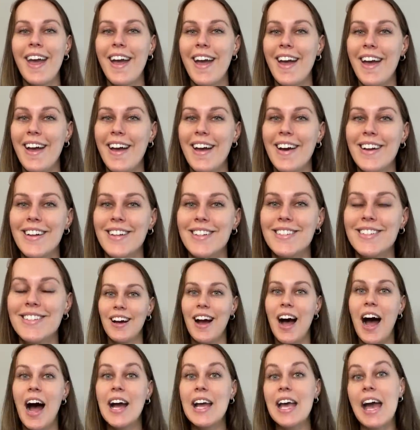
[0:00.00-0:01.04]
And
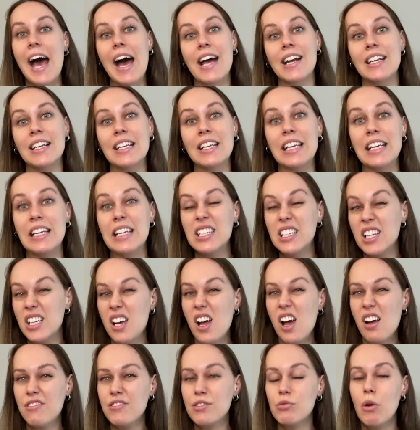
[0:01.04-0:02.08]
I hadn't eaten
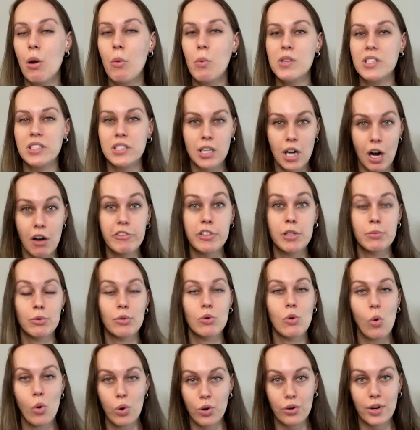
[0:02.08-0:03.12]
enough, so I wasn't
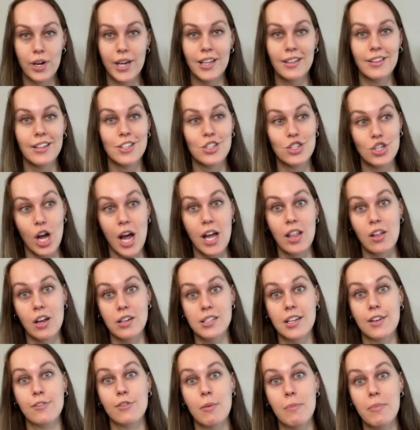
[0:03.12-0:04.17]
comfortable ordering the chai
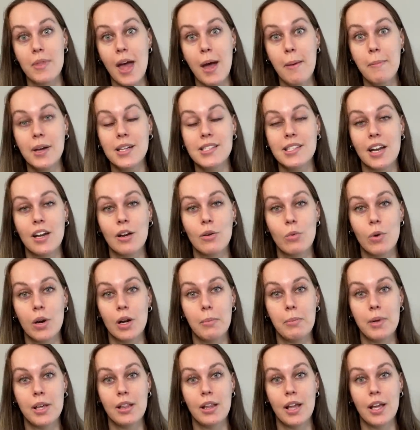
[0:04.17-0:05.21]
latte from them because I didn't want to
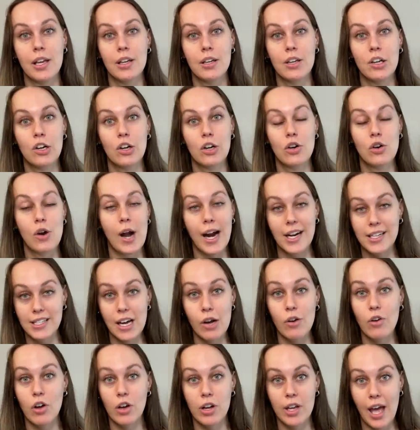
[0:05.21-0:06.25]
be like cracked
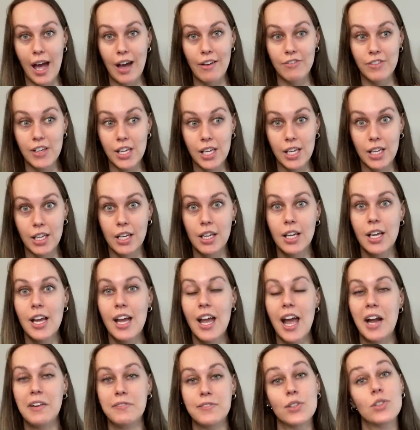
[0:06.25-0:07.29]
out on caffeine
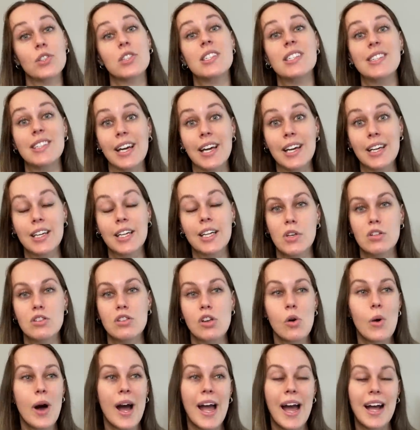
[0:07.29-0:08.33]
and feel sick.
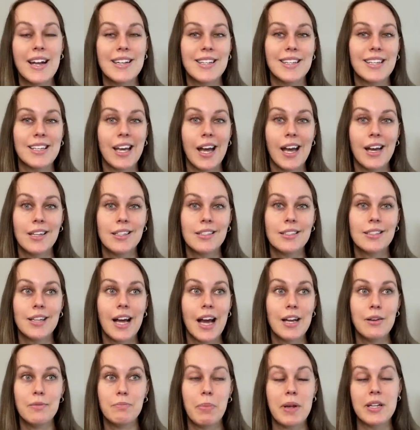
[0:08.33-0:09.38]
So I had to get,
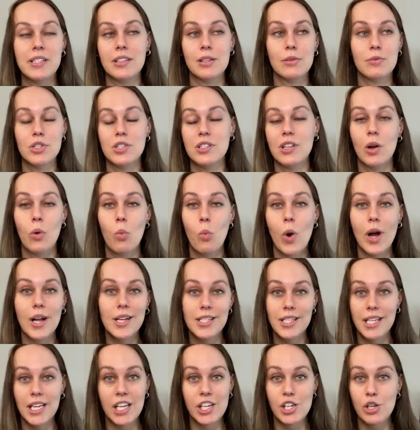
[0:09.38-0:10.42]
I basically was just like, what
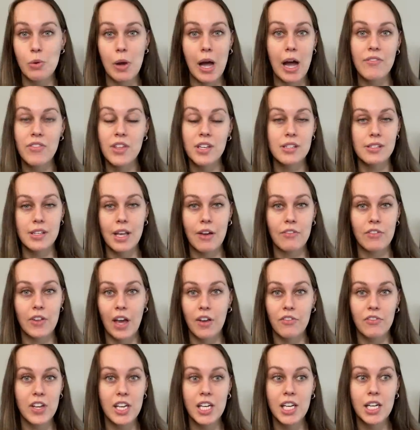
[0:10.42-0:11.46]
tea do you have that doesn't have
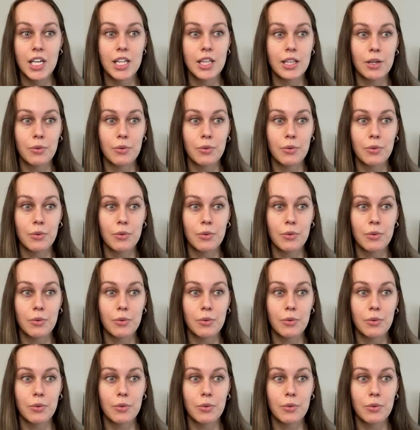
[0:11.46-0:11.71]
caffeine in it?